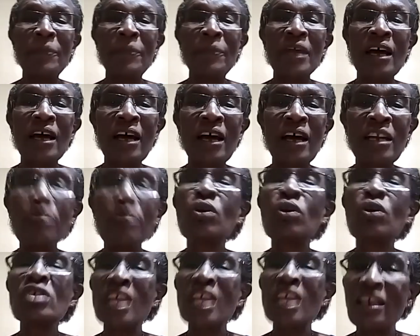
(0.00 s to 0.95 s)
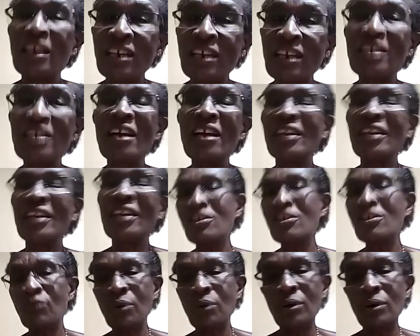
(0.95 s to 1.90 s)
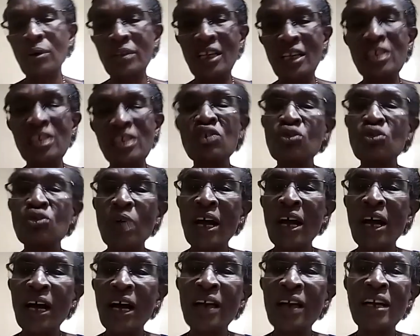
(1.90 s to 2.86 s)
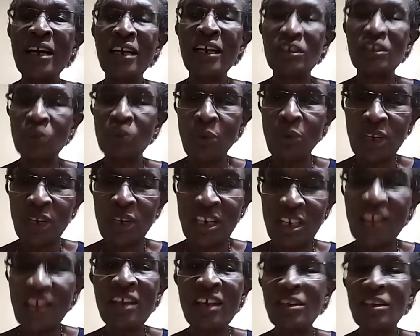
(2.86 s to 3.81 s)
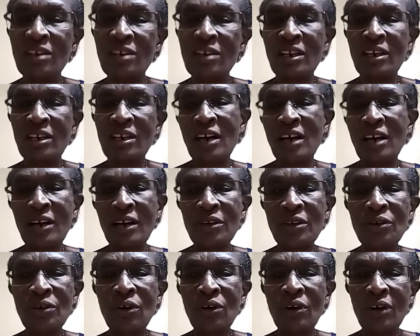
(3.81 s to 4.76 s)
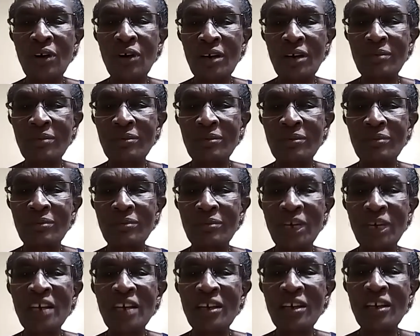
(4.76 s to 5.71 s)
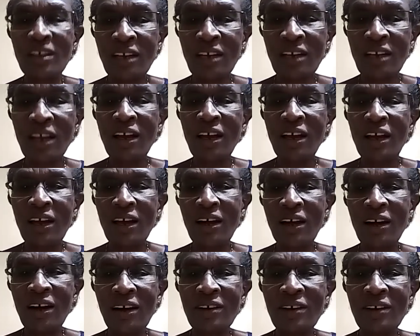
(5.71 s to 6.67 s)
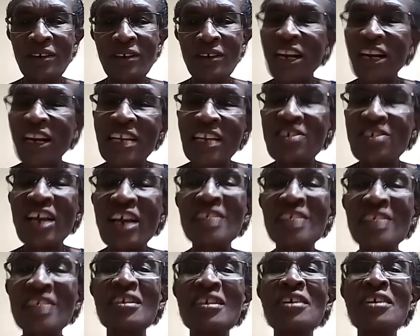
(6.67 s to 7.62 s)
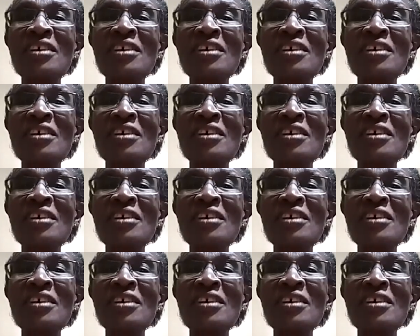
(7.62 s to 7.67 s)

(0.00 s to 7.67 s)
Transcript: And because I needed that for the issue I had, and so we take it, very religiously.